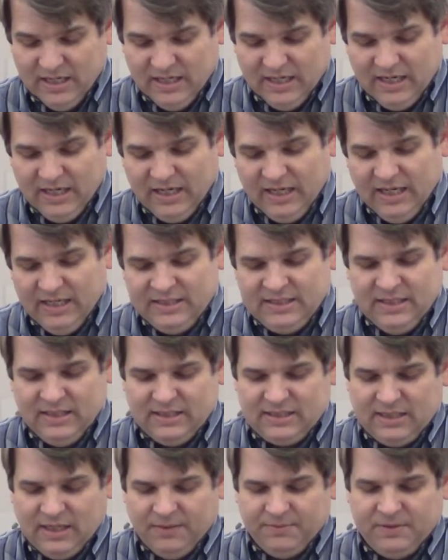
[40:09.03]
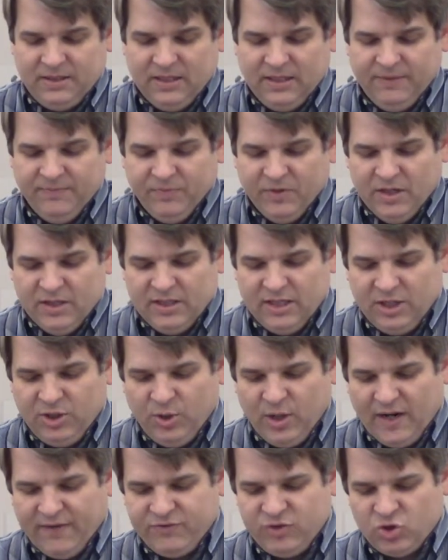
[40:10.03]
It isn't something that
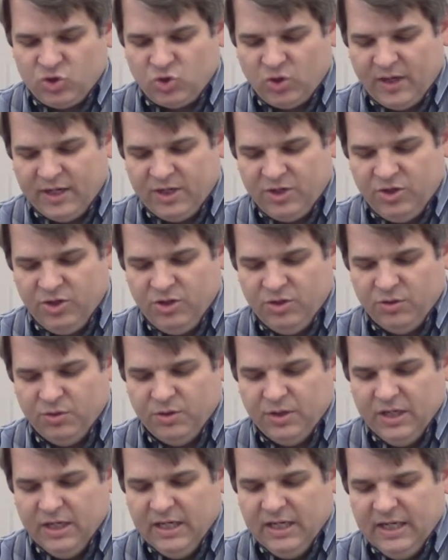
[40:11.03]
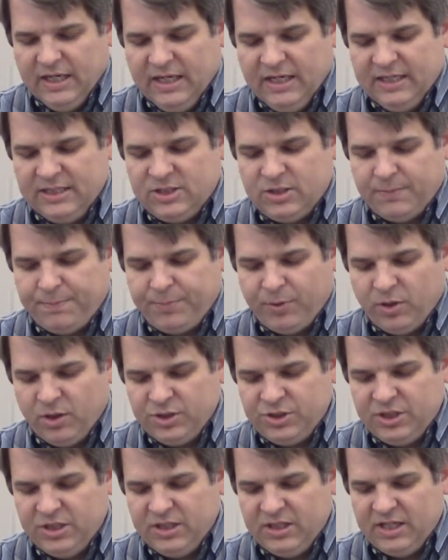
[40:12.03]
you have to try to do. It is the
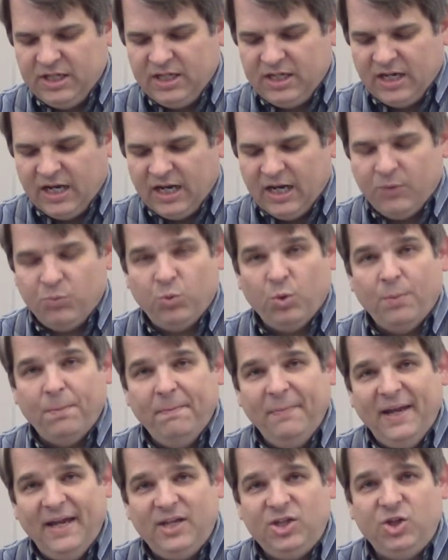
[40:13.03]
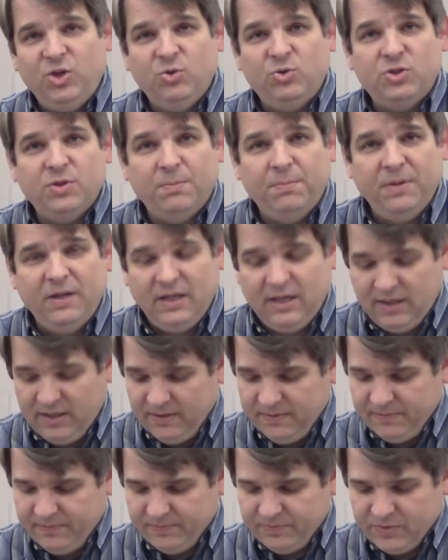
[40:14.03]
person that God will make you to be.